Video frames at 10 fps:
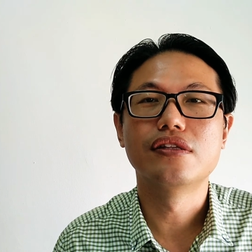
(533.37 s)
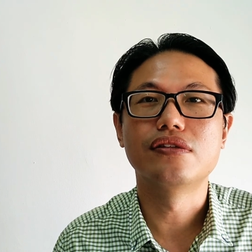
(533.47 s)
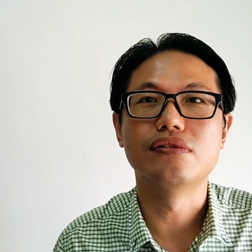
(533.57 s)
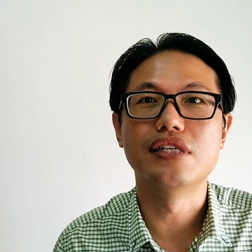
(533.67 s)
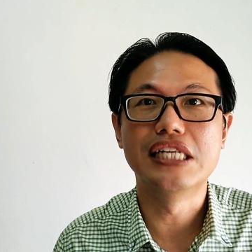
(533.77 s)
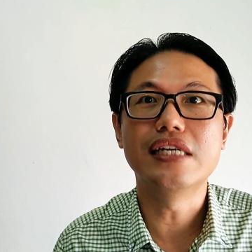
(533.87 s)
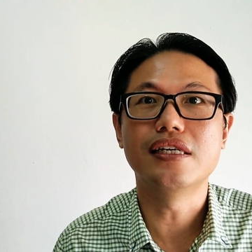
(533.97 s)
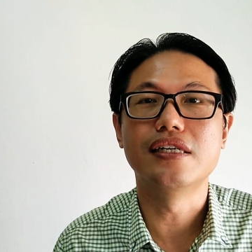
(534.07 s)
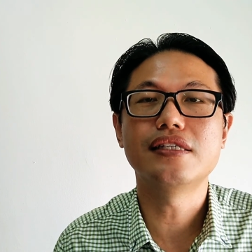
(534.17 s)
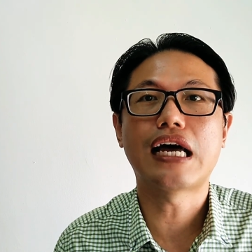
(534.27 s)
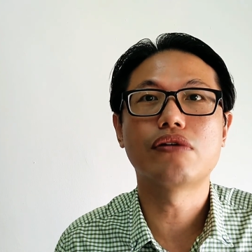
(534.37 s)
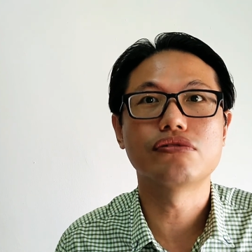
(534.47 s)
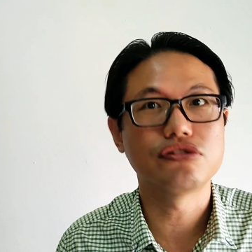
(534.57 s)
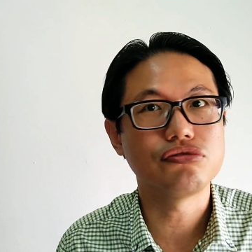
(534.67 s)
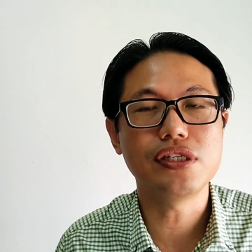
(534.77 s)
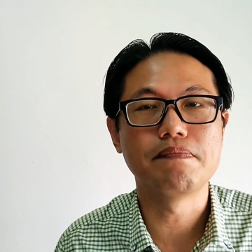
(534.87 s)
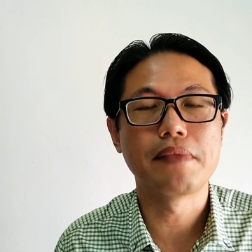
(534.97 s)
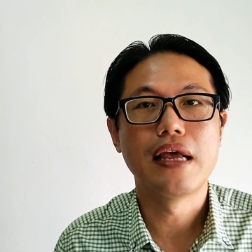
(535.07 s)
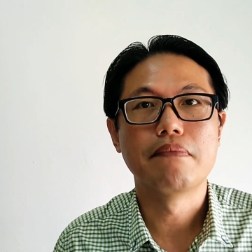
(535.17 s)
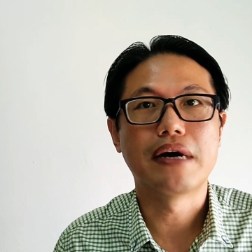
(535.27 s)
learn how to swim?
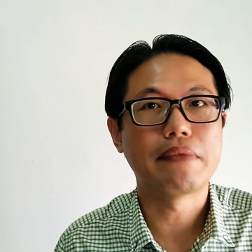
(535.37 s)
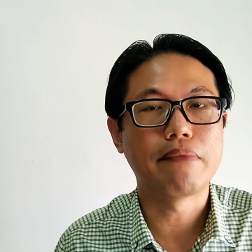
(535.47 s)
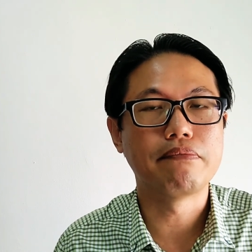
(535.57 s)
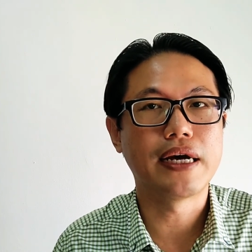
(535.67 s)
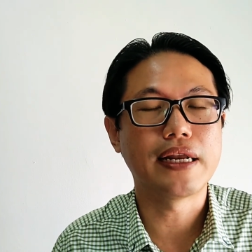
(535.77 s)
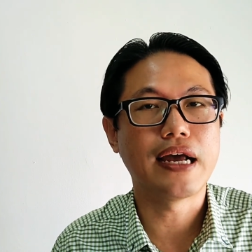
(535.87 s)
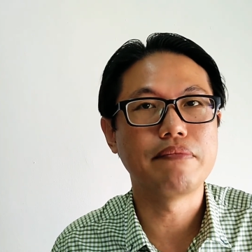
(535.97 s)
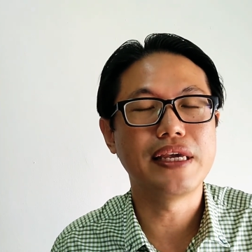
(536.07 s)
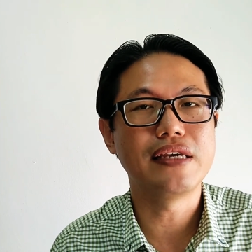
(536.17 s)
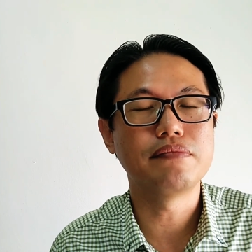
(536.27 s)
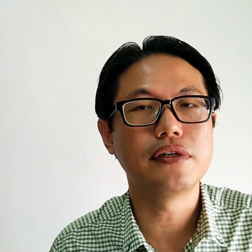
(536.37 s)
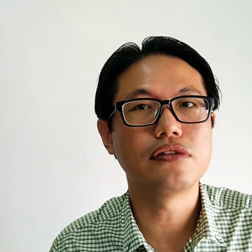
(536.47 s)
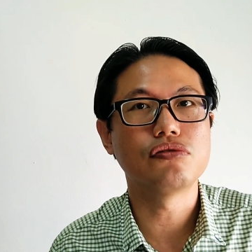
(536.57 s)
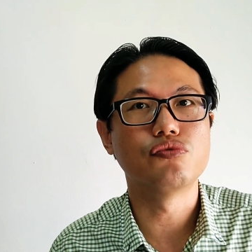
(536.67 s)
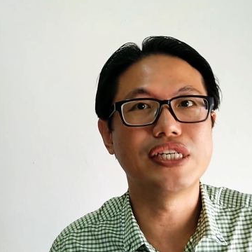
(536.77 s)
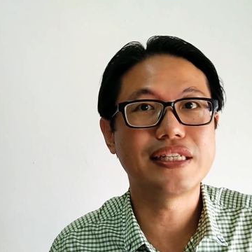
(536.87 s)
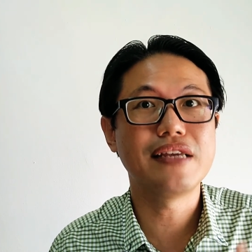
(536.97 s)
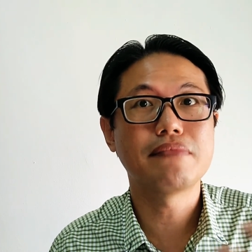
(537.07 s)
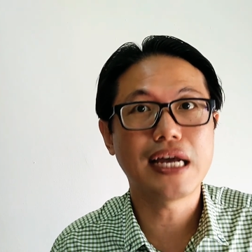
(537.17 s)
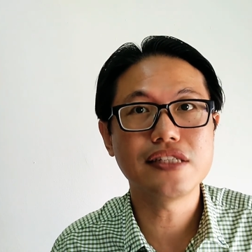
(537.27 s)
But I'm able to retain
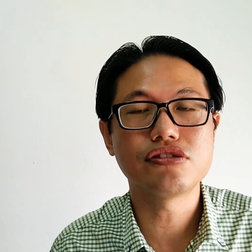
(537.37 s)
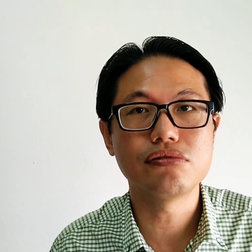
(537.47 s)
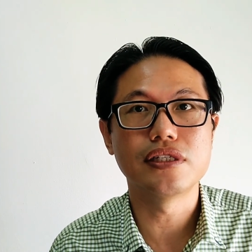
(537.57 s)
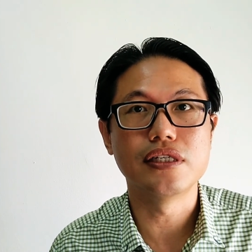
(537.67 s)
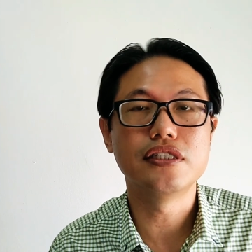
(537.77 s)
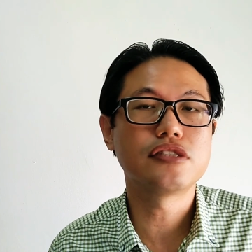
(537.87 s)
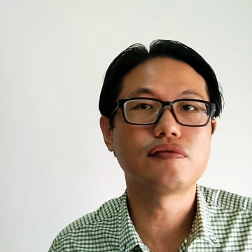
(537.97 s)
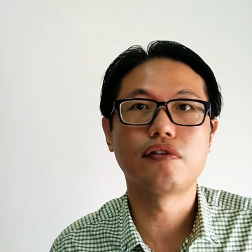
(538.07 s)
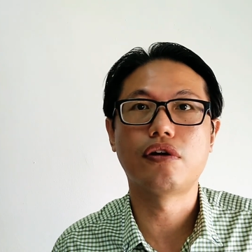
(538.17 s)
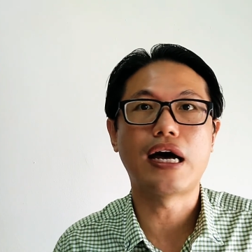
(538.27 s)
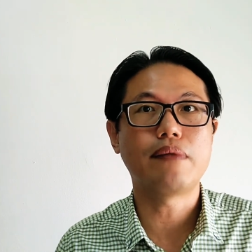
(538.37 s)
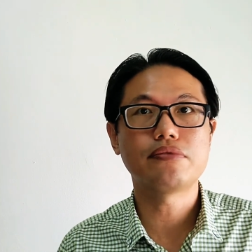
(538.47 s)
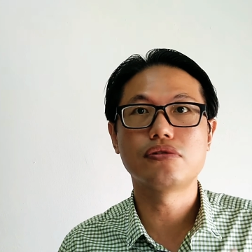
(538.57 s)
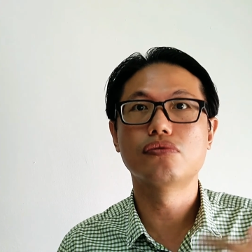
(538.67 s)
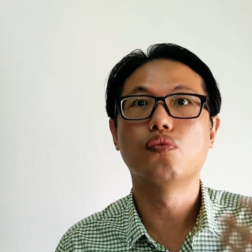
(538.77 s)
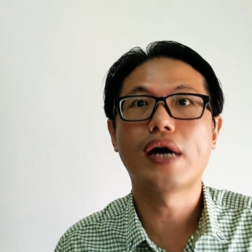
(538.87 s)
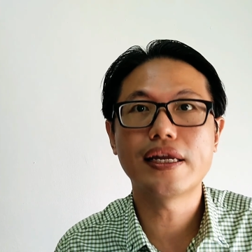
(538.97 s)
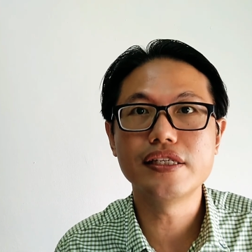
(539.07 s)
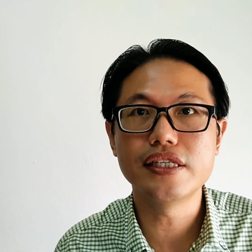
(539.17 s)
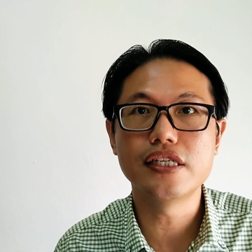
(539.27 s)
my students for up to
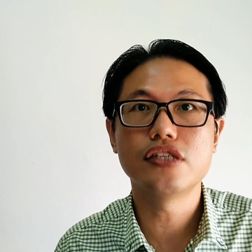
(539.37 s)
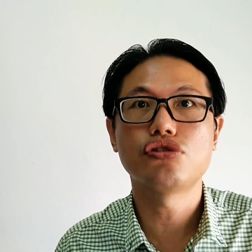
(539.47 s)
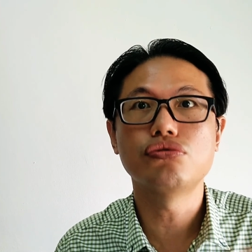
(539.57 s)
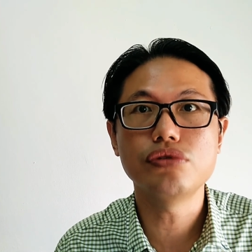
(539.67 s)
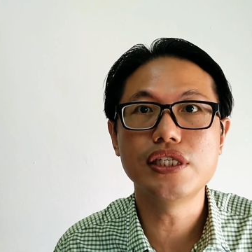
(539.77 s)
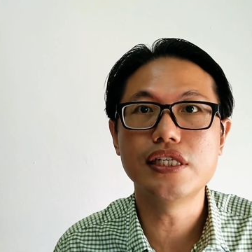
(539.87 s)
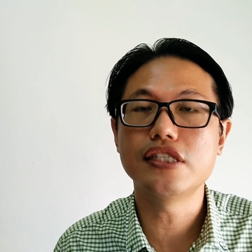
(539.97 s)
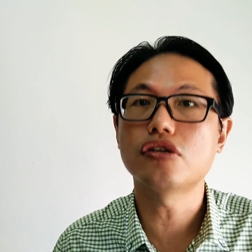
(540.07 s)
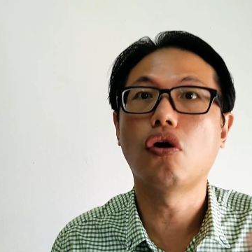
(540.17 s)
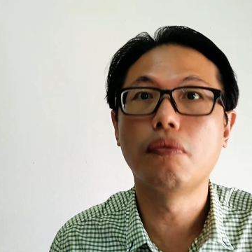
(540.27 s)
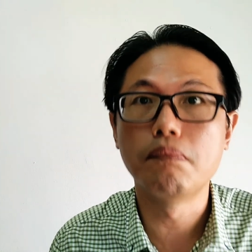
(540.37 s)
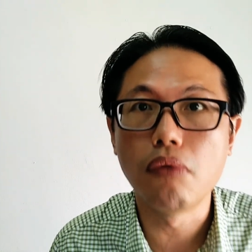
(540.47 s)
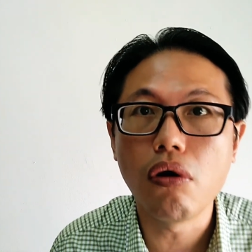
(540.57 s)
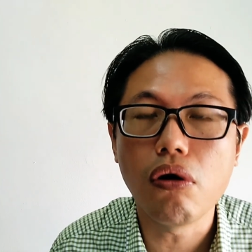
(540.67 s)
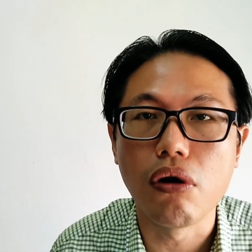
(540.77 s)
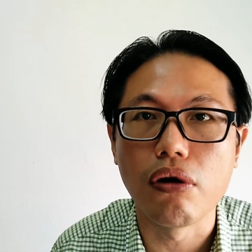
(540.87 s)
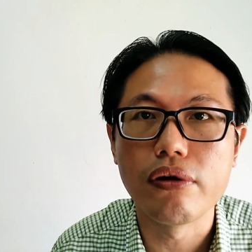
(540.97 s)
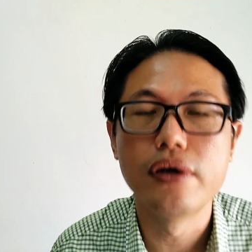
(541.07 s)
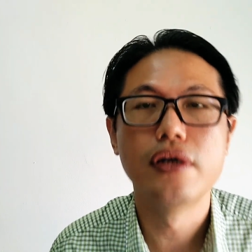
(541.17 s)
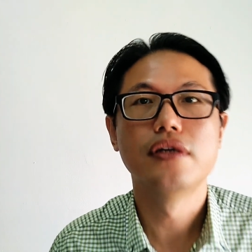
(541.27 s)
1 year, 2 years or more.
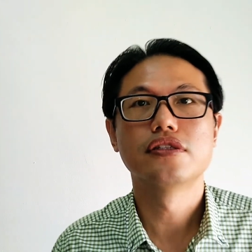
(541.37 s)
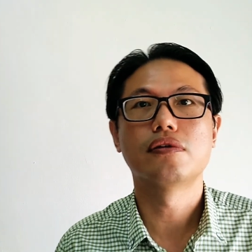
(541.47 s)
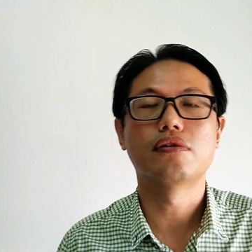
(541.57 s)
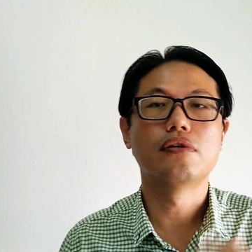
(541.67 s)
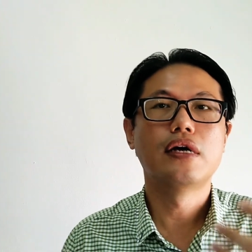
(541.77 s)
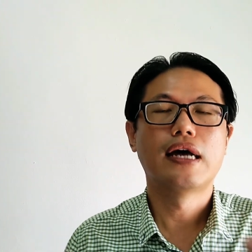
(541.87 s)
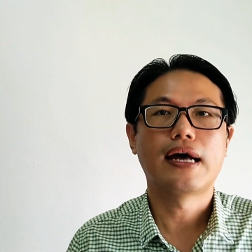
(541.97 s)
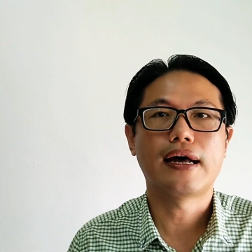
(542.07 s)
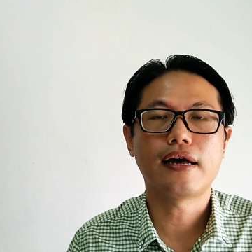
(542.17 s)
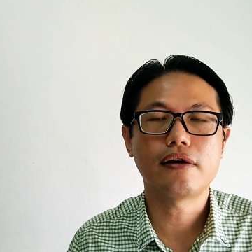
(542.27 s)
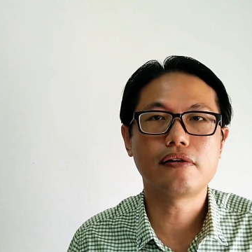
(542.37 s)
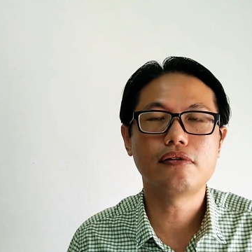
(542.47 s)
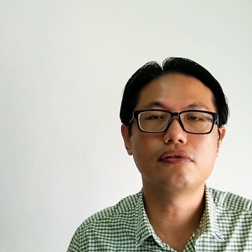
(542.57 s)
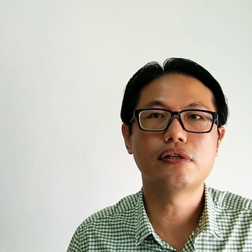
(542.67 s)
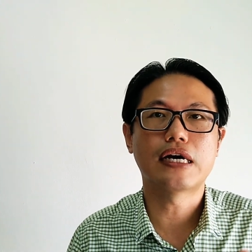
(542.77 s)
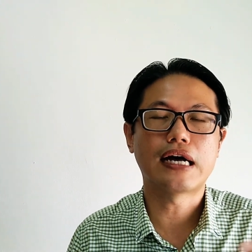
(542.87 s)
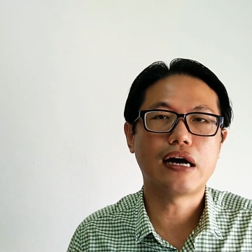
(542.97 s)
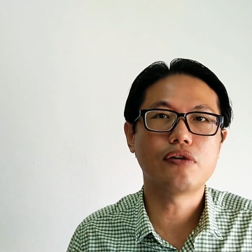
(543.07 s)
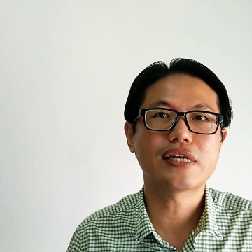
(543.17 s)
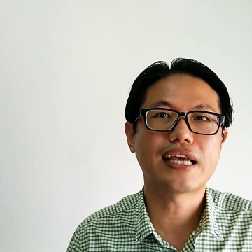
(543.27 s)
So
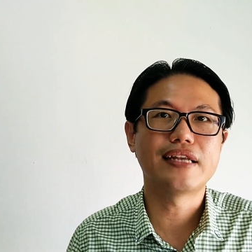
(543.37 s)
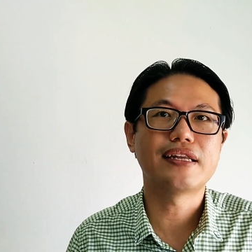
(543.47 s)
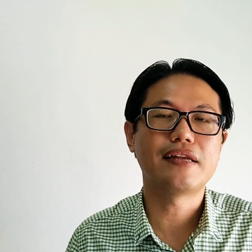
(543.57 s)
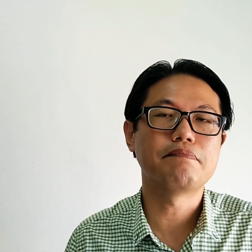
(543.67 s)
how can that